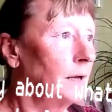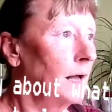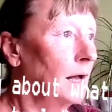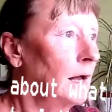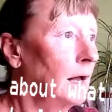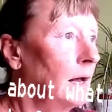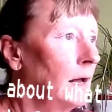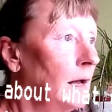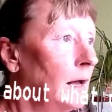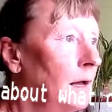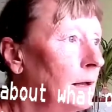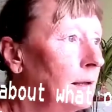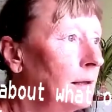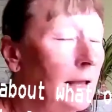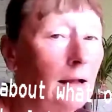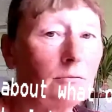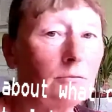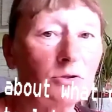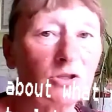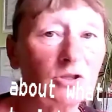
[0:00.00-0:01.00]
a
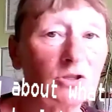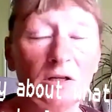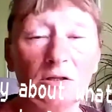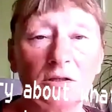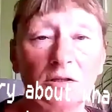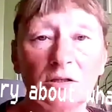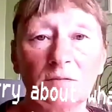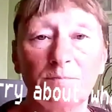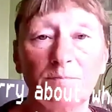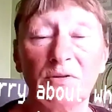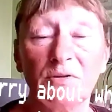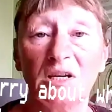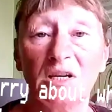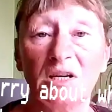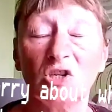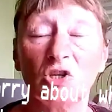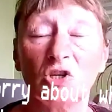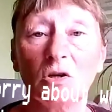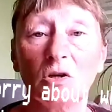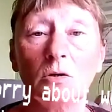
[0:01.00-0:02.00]
councillor's
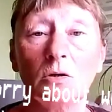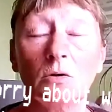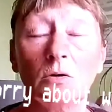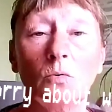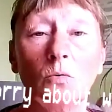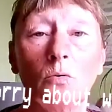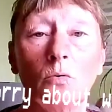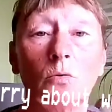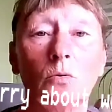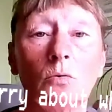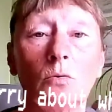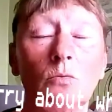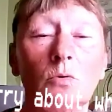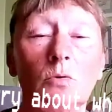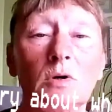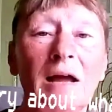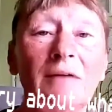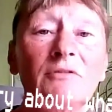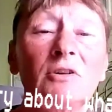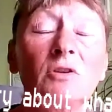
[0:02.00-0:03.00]
position or
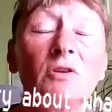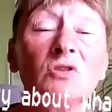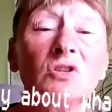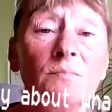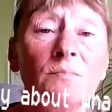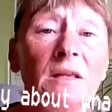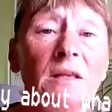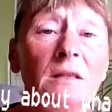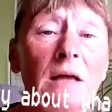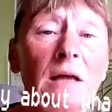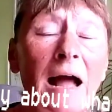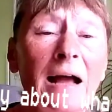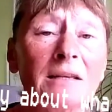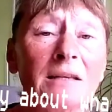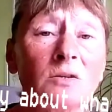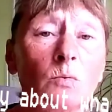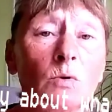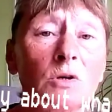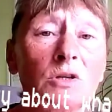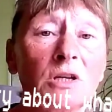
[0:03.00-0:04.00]
what have you, something that had
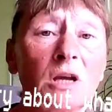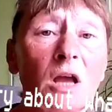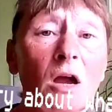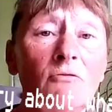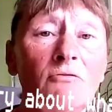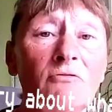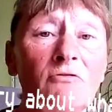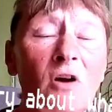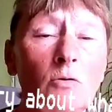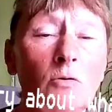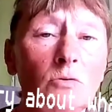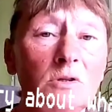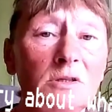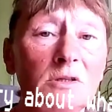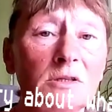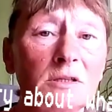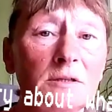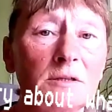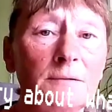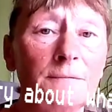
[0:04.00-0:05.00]
to undergo
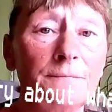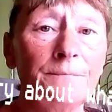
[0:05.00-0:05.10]
votes,